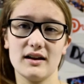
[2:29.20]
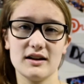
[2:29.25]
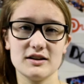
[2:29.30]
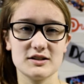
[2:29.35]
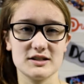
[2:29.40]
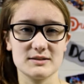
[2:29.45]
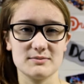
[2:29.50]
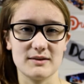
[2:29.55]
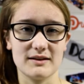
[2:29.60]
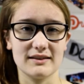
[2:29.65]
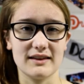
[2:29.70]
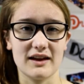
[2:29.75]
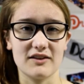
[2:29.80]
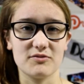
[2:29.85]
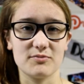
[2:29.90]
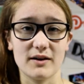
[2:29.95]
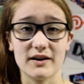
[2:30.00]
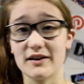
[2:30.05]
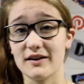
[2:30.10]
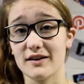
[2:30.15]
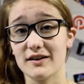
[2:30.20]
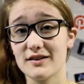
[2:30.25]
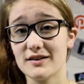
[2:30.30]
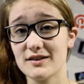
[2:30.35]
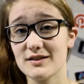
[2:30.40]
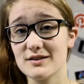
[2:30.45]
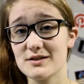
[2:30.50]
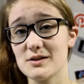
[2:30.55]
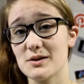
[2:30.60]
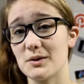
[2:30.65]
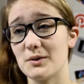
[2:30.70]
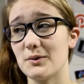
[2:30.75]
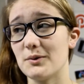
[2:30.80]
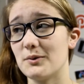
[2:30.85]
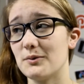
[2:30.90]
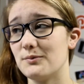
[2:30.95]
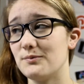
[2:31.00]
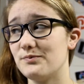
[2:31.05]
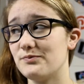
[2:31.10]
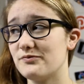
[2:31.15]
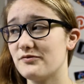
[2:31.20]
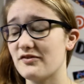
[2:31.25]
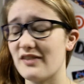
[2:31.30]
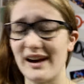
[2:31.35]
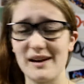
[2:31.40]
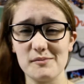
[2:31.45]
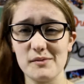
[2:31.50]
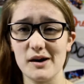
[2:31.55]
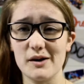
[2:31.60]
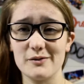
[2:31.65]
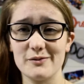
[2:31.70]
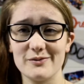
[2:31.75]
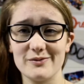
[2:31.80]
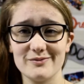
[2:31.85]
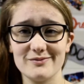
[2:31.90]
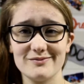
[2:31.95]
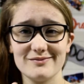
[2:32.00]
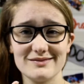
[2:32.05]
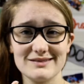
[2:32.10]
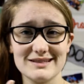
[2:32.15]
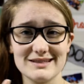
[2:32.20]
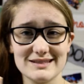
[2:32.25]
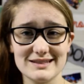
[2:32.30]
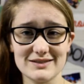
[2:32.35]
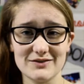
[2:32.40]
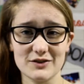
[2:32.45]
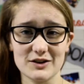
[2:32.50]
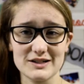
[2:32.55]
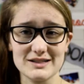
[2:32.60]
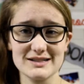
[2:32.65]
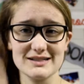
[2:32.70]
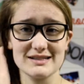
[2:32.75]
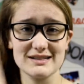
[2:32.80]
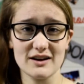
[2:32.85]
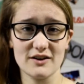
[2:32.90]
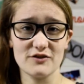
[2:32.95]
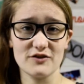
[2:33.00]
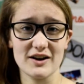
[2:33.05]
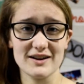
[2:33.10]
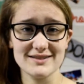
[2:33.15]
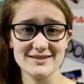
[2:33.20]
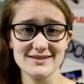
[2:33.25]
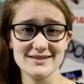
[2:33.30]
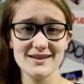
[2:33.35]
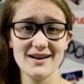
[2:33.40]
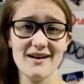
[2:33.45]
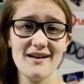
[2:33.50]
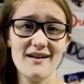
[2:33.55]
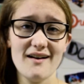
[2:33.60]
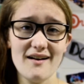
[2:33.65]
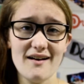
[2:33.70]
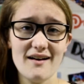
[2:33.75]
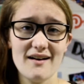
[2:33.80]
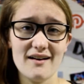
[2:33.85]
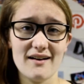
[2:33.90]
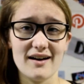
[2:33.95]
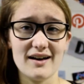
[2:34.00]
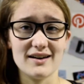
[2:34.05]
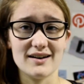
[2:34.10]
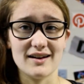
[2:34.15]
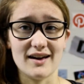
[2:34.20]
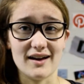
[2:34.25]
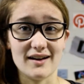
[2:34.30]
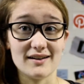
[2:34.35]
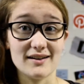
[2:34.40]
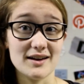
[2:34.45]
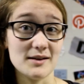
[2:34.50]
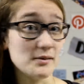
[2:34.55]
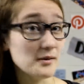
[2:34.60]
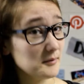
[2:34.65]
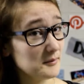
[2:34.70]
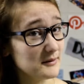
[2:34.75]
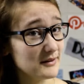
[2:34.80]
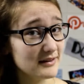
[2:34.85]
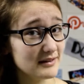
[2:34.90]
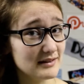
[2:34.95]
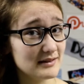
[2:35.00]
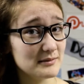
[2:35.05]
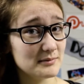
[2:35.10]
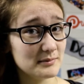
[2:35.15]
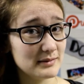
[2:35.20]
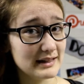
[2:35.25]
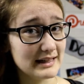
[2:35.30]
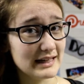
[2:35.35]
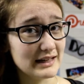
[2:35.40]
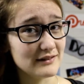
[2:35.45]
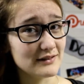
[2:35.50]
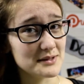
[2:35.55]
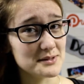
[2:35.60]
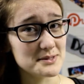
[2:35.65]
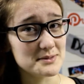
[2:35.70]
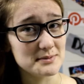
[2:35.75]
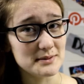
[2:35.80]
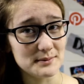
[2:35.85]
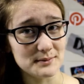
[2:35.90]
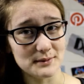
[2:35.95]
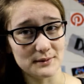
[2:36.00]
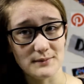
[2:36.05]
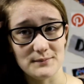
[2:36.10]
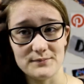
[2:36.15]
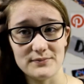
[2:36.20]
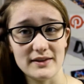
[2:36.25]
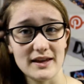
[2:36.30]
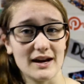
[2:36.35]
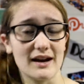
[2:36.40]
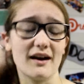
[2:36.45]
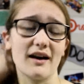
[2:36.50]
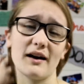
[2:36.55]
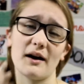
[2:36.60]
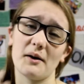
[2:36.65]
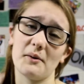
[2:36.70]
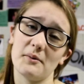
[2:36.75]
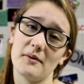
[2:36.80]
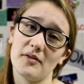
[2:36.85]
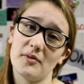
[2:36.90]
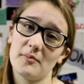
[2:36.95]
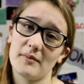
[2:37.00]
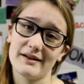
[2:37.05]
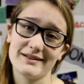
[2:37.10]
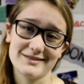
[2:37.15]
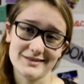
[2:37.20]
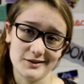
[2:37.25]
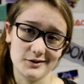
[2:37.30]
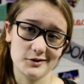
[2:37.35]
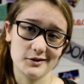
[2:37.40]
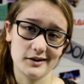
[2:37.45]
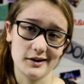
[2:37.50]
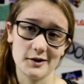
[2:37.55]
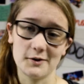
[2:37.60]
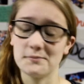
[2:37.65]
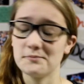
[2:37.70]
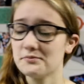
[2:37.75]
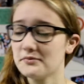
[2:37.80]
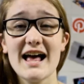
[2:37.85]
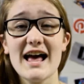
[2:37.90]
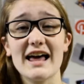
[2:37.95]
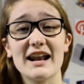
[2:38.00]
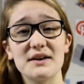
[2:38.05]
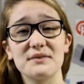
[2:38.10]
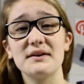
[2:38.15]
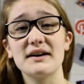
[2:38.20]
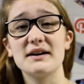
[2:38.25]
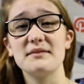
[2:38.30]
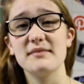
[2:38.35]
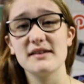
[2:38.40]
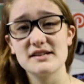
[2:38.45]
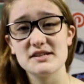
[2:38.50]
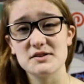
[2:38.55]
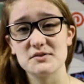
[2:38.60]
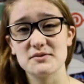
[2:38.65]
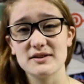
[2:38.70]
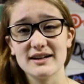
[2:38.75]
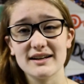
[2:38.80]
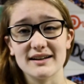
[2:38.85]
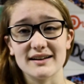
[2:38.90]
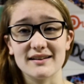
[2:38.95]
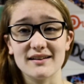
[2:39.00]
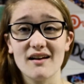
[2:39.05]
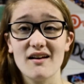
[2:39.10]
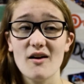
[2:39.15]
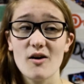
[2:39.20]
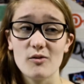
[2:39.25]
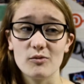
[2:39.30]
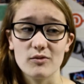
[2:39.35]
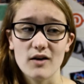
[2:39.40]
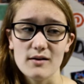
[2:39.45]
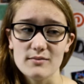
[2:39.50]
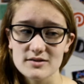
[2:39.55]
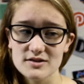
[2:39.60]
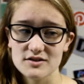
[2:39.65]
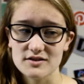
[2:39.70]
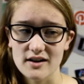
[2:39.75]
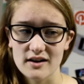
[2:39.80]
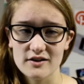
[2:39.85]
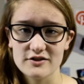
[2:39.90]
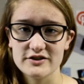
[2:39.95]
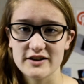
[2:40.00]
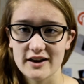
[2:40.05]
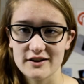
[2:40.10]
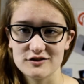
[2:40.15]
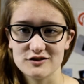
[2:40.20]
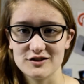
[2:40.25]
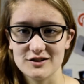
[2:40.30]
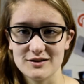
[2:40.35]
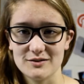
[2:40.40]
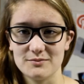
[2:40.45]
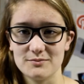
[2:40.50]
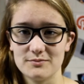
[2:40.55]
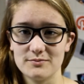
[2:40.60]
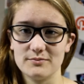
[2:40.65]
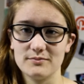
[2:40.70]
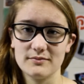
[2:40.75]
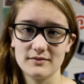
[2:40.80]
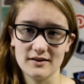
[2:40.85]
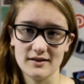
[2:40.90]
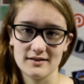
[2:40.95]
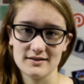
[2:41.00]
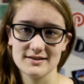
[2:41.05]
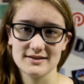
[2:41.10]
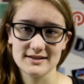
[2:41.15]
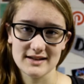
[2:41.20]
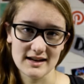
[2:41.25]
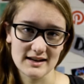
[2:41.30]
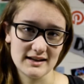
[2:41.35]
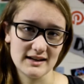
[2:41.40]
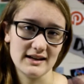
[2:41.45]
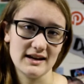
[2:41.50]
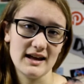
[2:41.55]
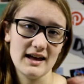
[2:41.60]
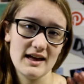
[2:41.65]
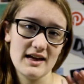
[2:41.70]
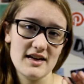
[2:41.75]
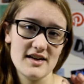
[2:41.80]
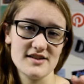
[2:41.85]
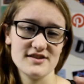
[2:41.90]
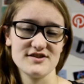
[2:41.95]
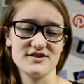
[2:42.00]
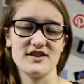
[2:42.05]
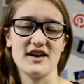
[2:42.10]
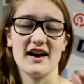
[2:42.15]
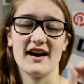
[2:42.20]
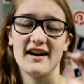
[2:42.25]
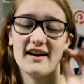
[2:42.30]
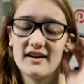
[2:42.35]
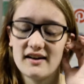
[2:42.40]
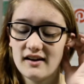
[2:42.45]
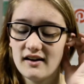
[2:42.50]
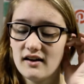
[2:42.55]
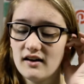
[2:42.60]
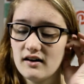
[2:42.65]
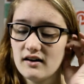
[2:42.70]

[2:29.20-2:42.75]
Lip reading: it just made life better to find my own different set of friends, and I keep up with plenty of those people that I hung out with my senior year. And I recommend you read it. Robin Schneider's actually stated that